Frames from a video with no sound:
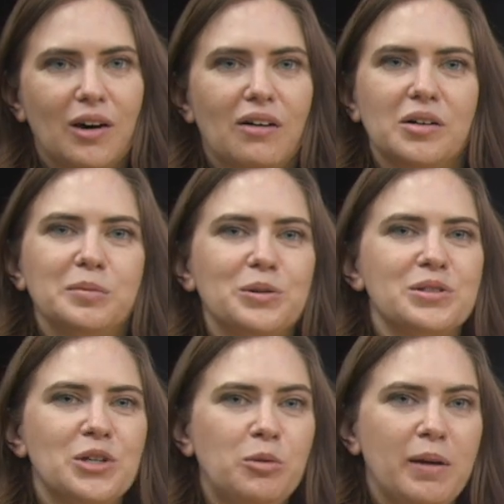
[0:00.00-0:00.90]

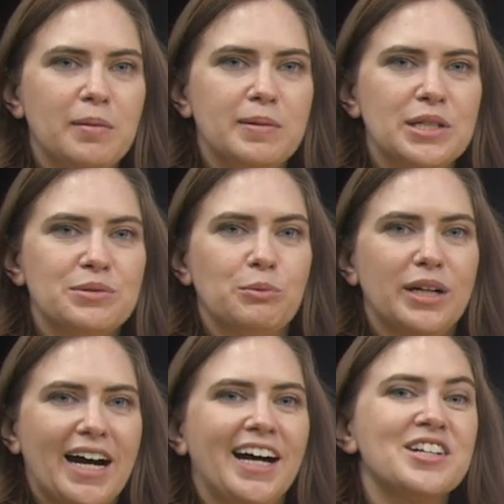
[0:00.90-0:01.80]
Almost no babies
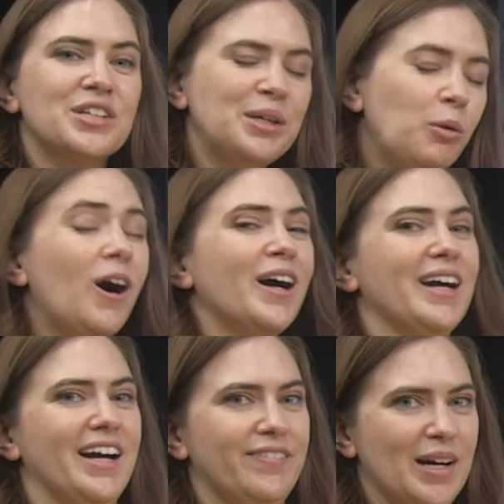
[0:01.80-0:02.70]
would actually walk
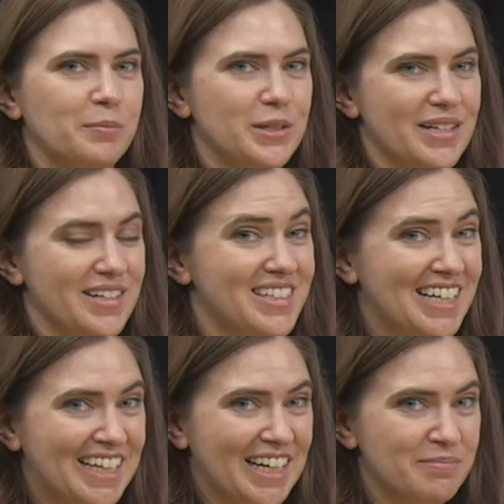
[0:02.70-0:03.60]
at that precise
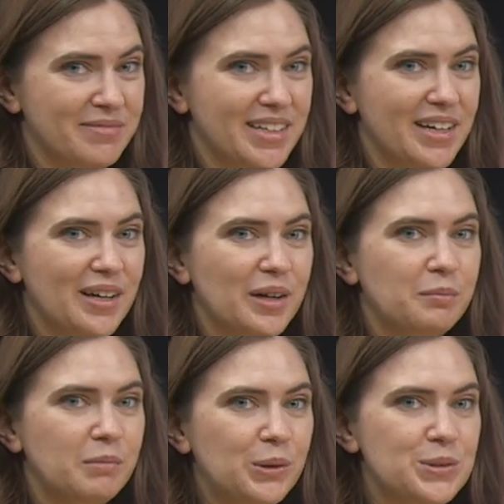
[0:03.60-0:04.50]
time.
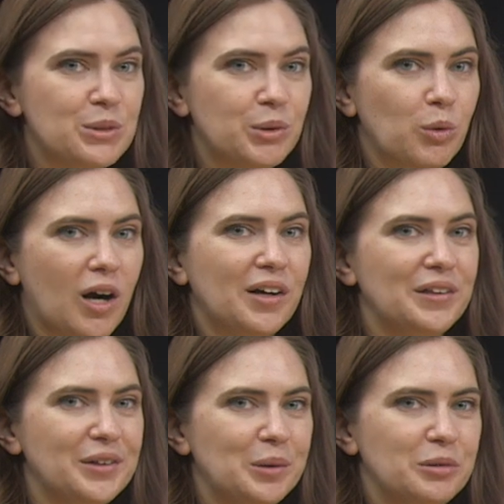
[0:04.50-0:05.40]
Most would walk a
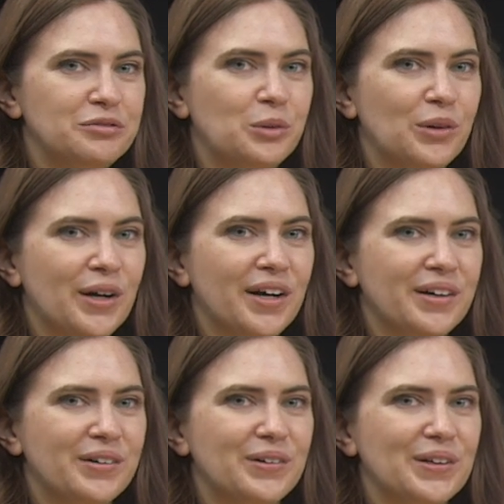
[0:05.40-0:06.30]
little before
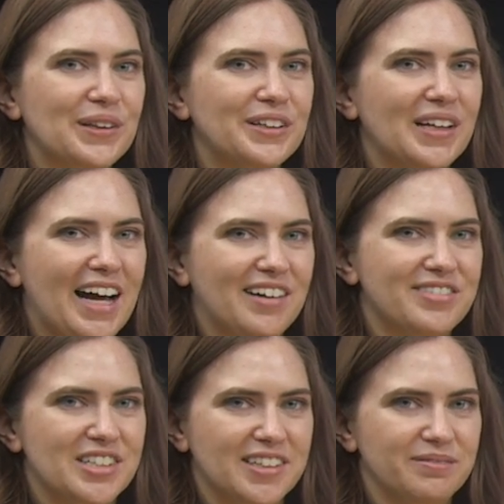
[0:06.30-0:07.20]
or a little
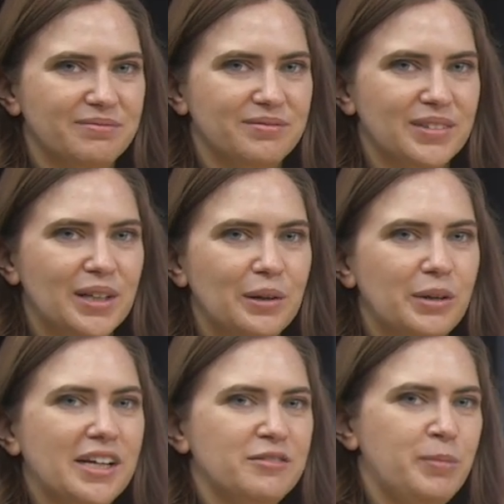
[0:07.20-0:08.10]
after.
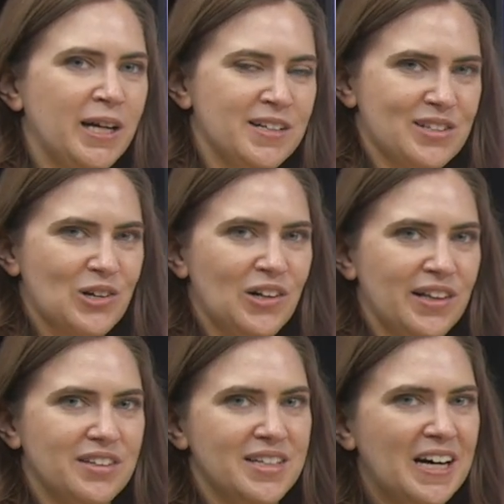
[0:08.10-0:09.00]
We'd have parents
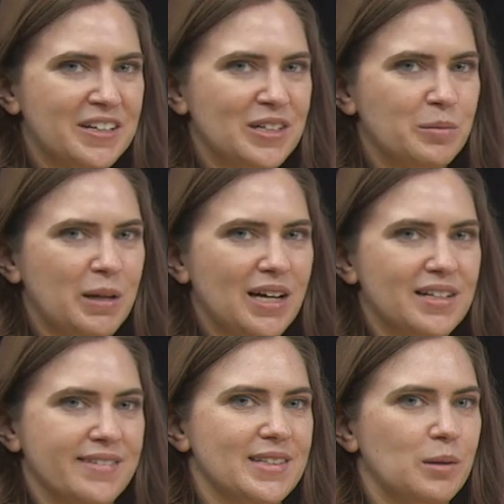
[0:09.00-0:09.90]
calling the doctor
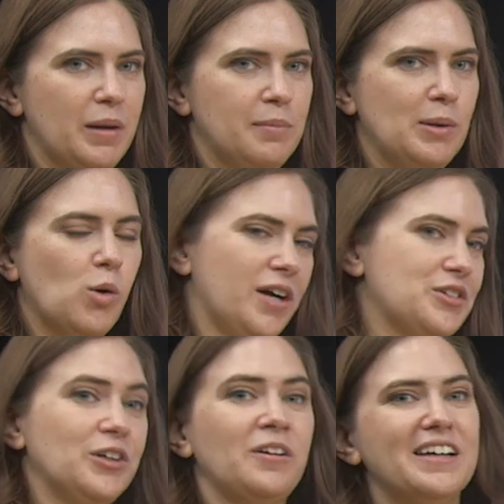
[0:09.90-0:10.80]
because their baby walked
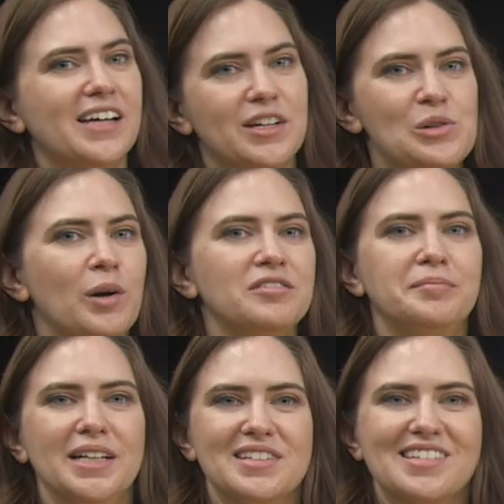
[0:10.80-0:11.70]
early at 12
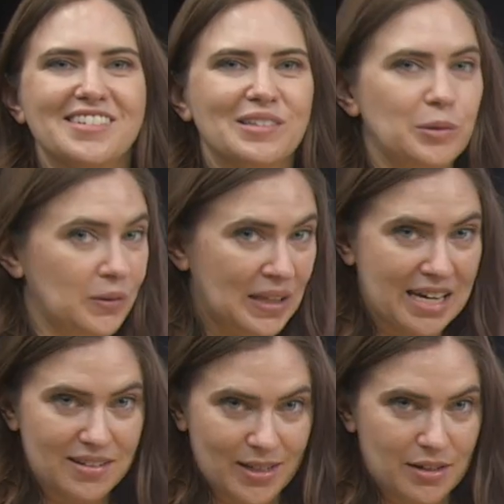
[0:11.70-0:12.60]
months or
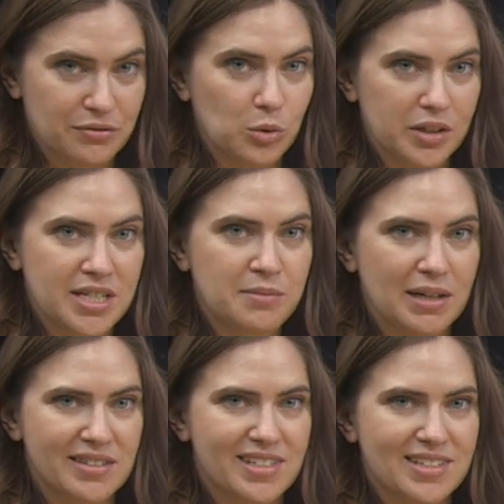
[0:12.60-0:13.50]
late at 14
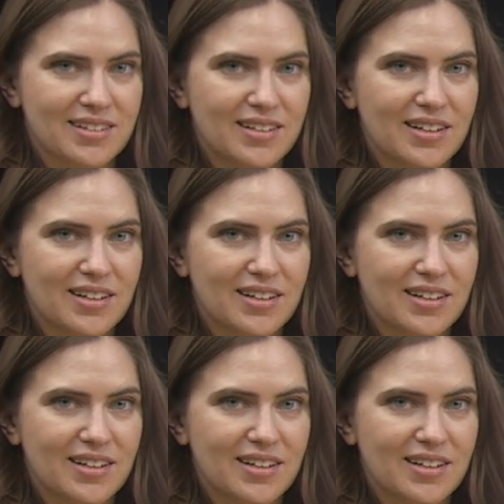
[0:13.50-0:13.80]
months.